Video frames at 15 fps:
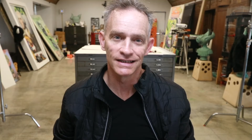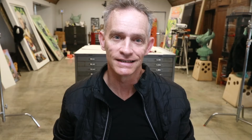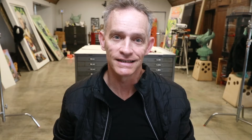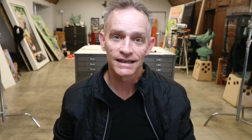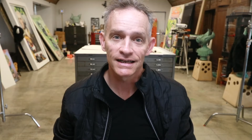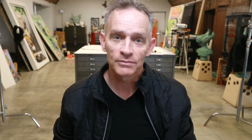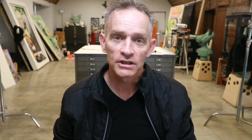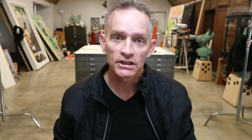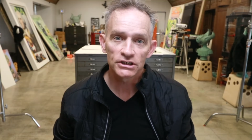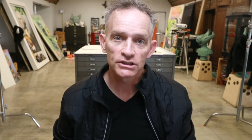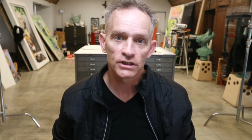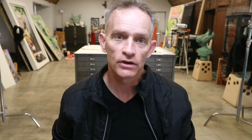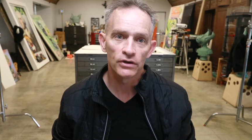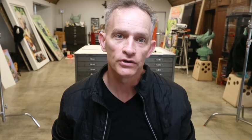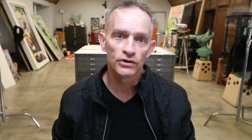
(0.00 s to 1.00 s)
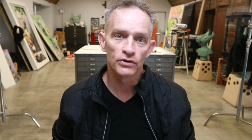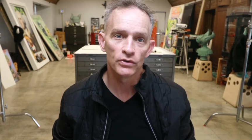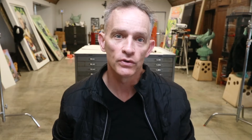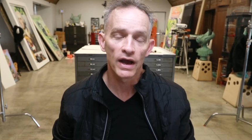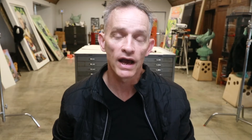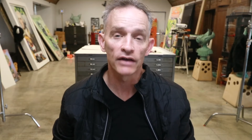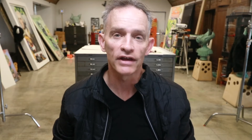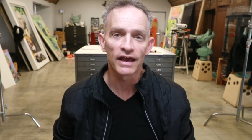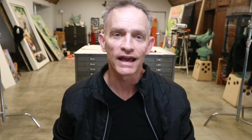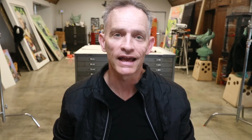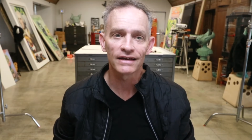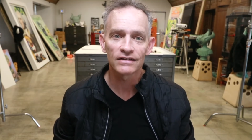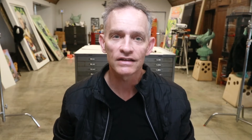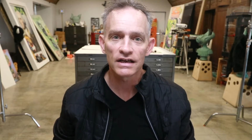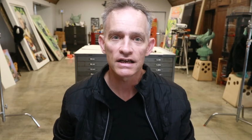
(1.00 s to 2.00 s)
Then I'm going to show you how to
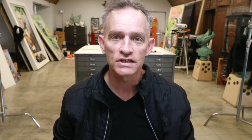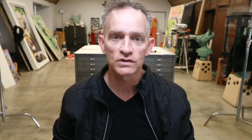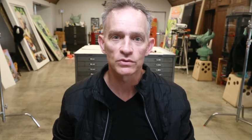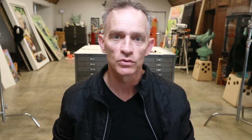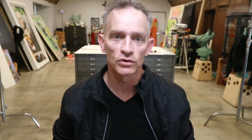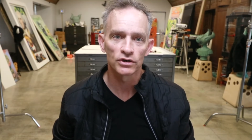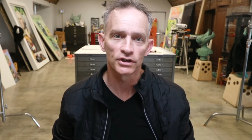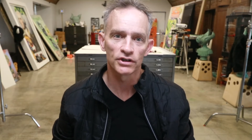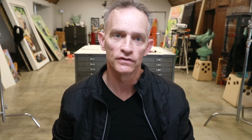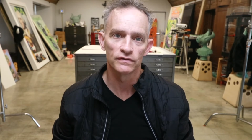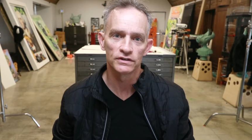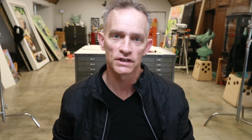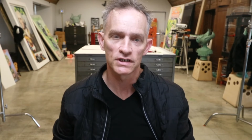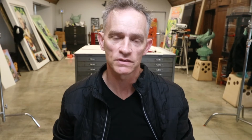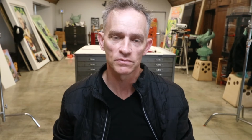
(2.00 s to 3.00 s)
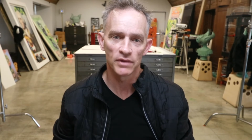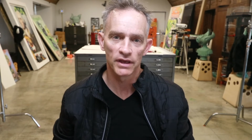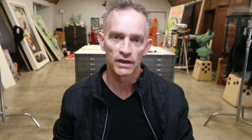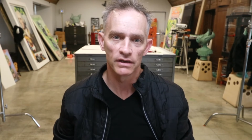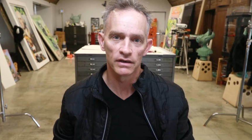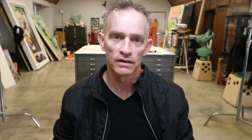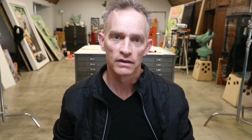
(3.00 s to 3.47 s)
analyze the work you've just made.